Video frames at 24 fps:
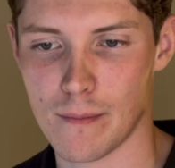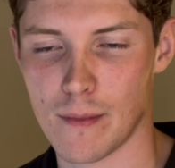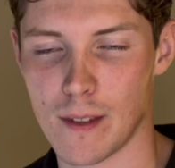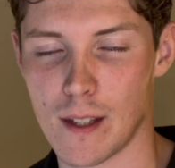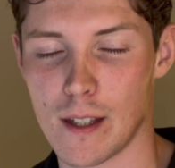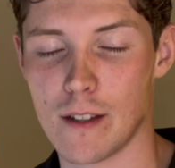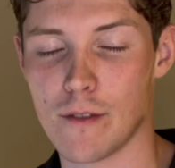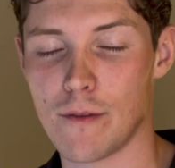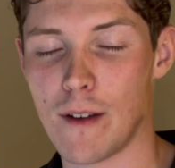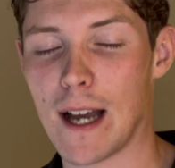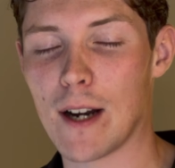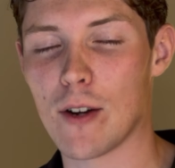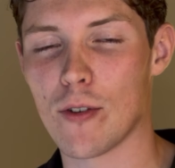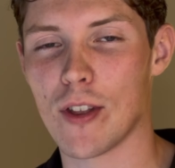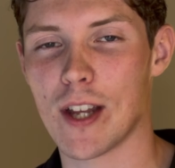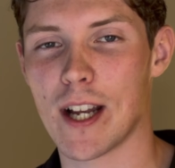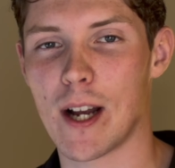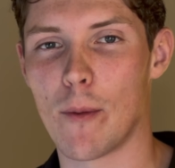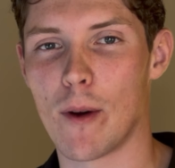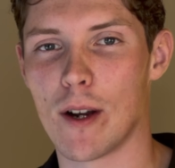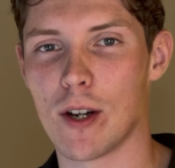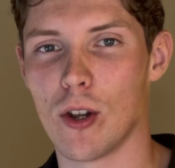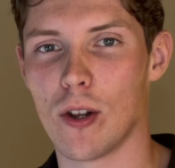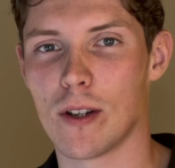The final thing
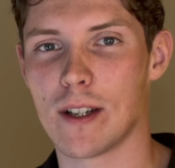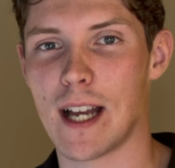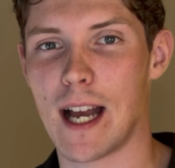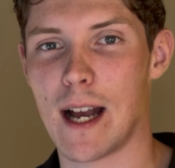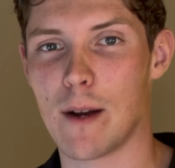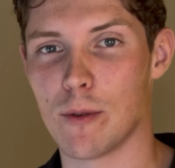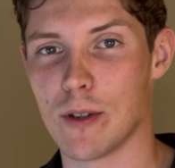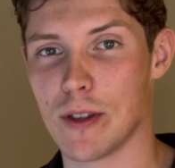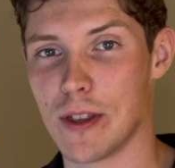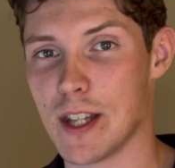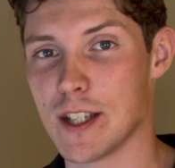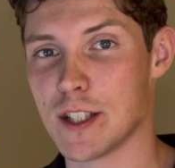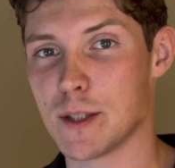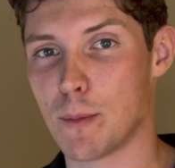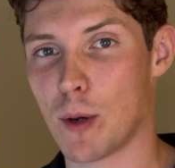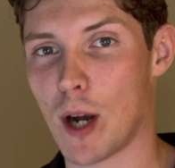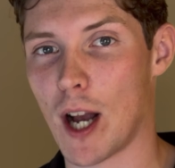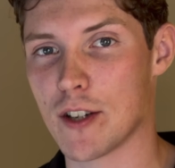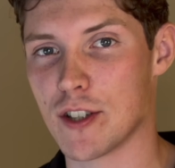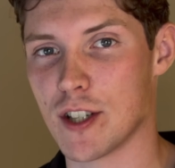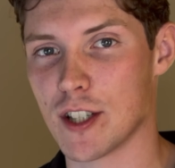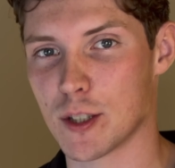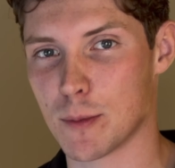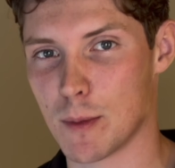I want to look at with this
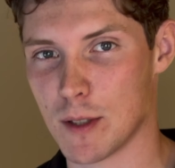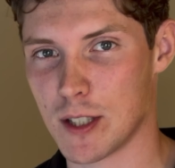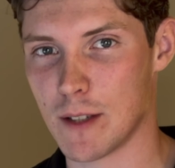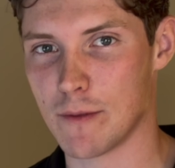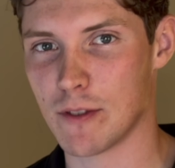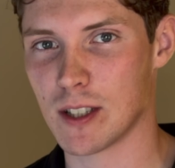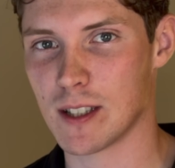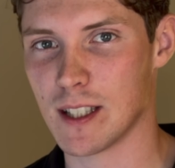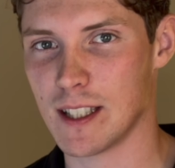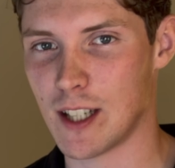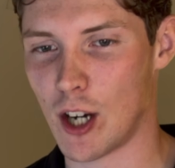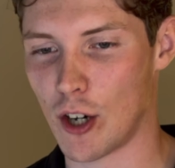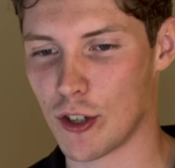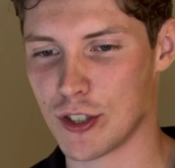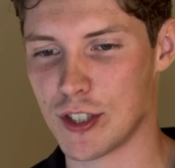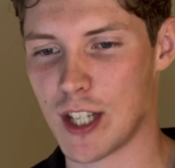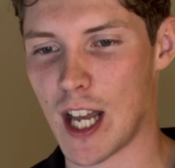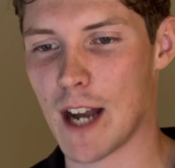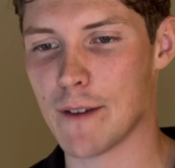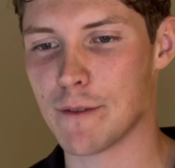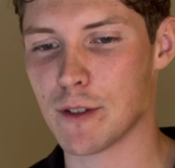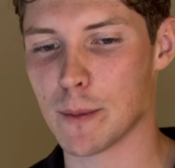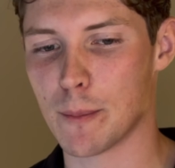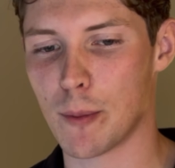project, specifically our
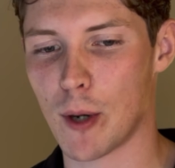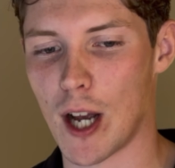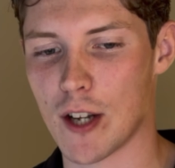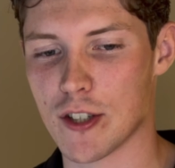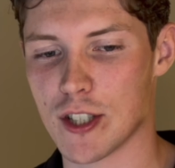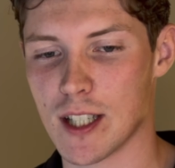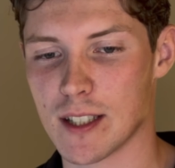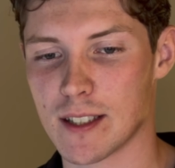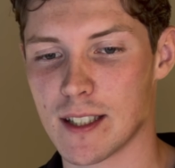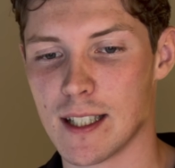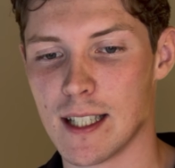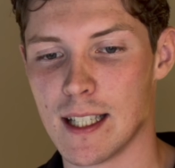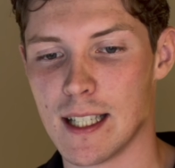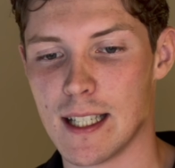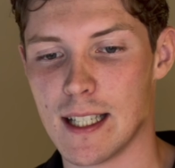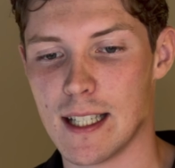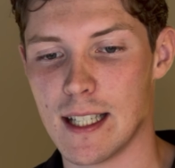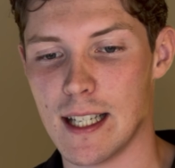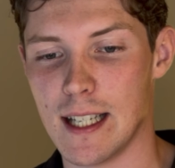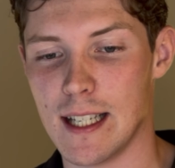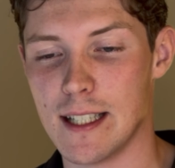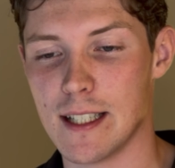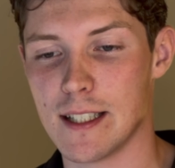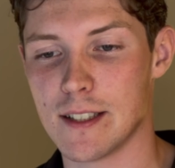Stafford project,
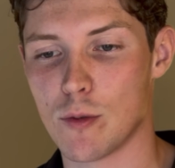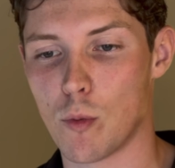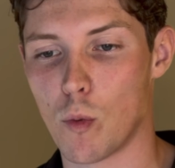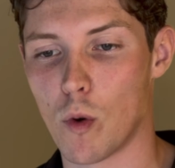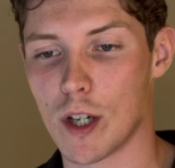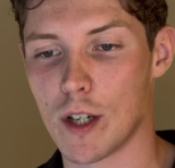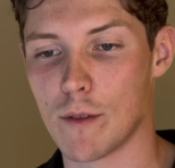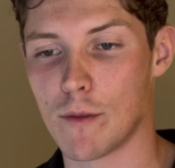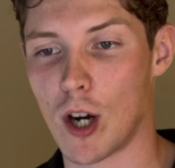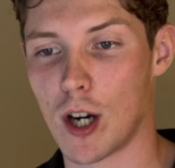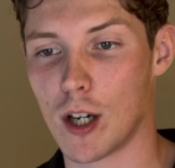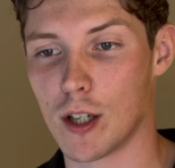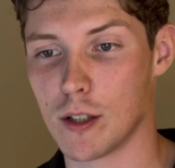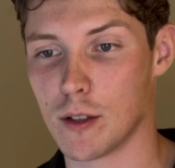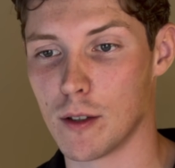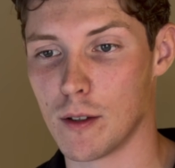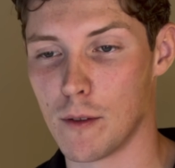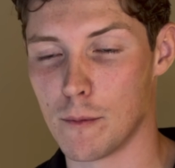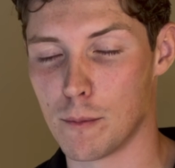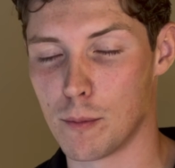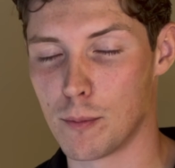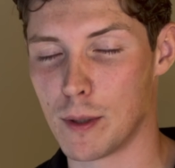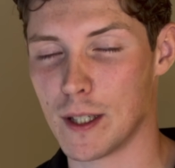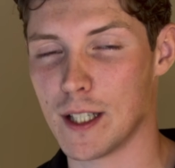is one of our
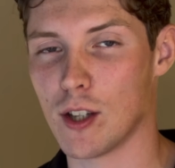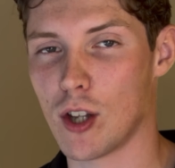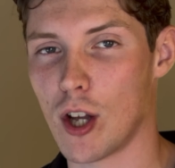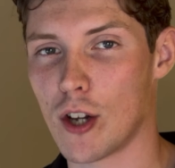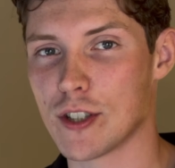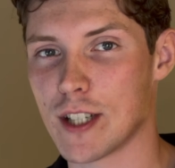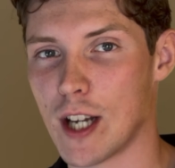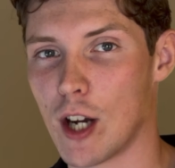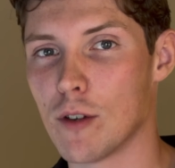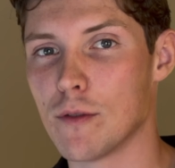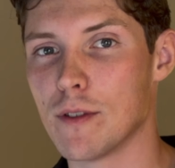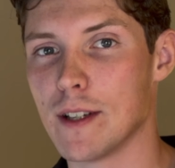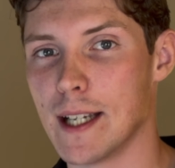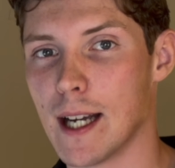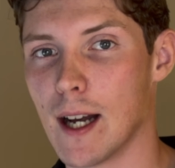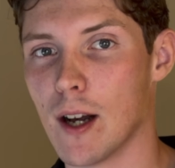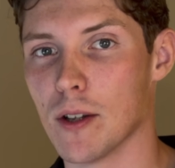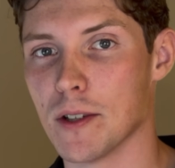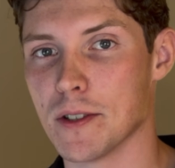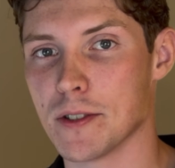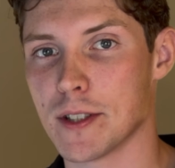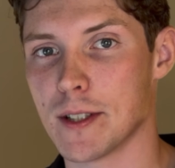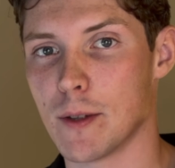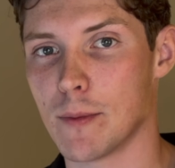pretty large
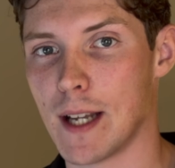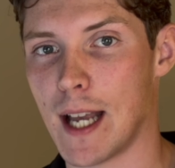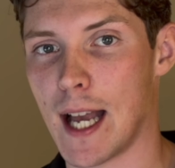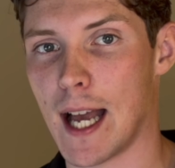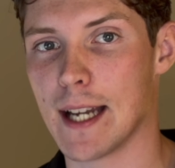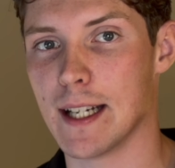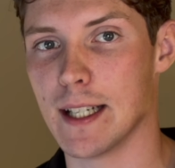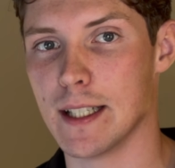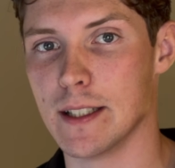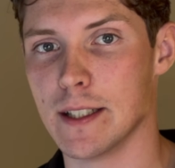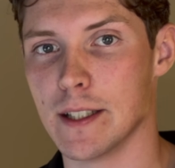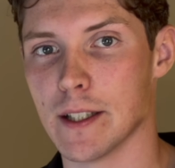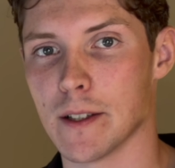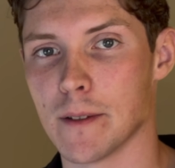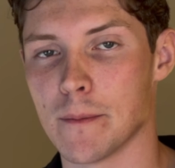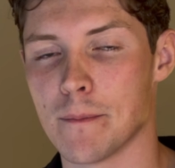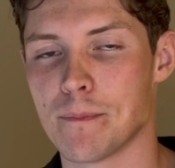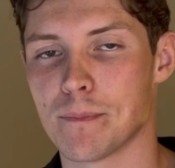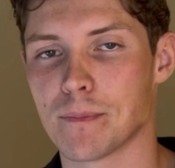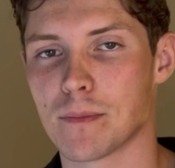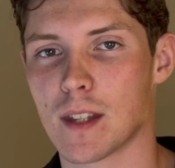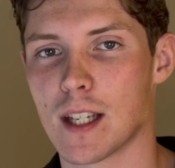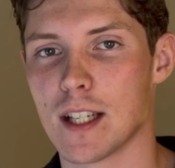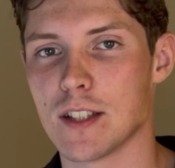LVLs that we had in here.
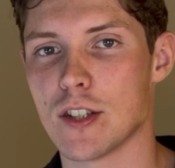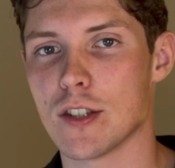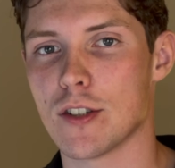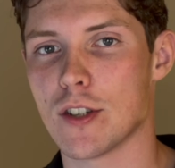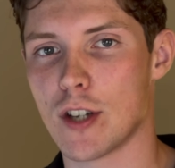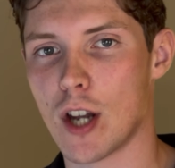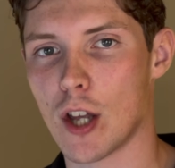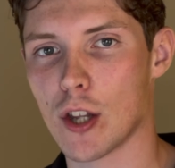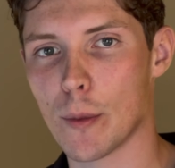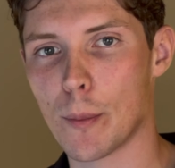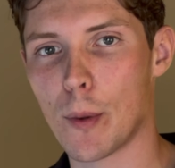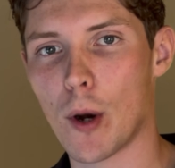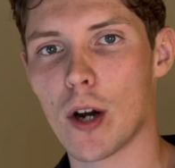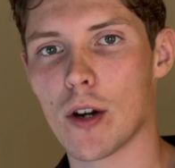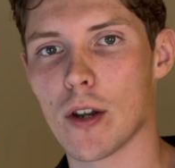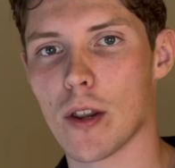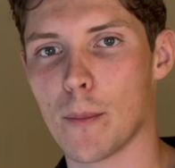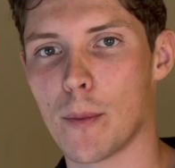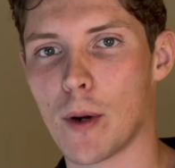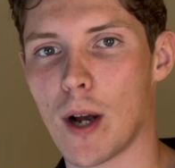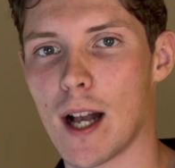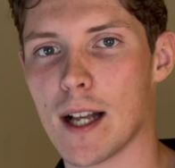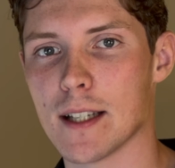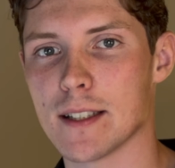This is another part of
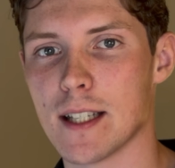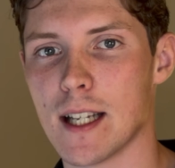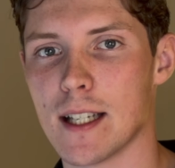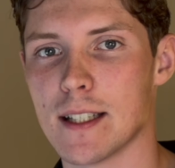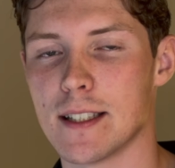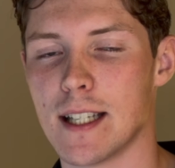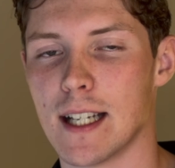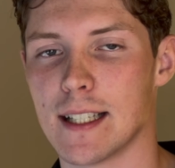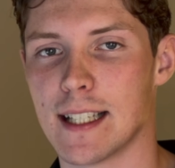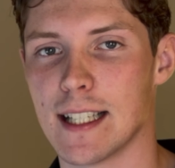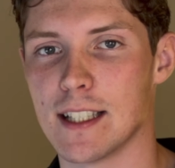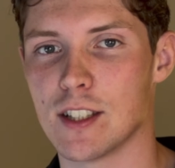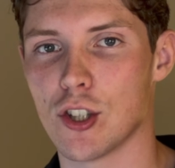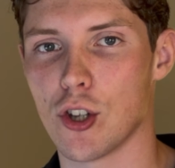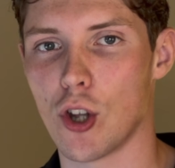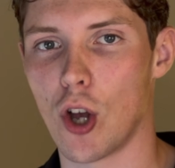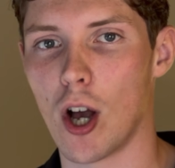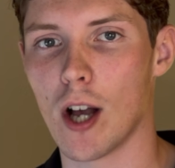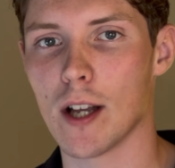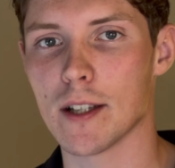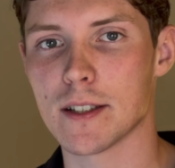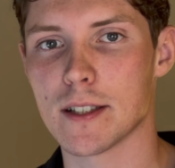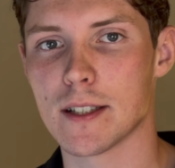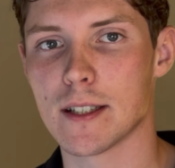the process that gets
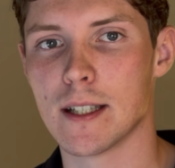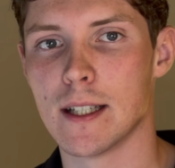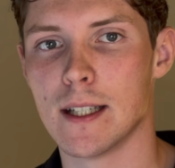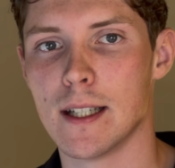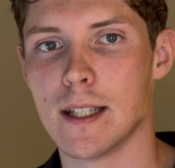lost